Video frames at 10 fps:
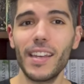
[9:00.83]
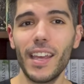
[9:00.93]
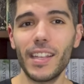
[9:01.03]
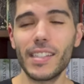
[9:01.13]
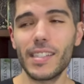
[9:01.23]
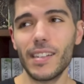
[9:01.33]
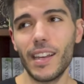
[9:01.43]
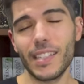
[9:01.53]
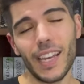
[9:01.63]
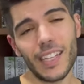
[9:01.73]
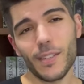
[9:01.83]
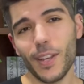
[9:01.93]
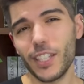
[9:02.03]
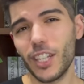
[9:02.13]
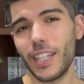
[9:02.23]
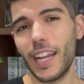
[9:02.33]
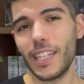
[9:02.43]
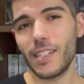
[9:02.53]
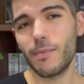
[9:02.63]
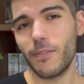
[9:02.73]
It's a science fiction that
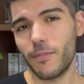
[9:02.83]
is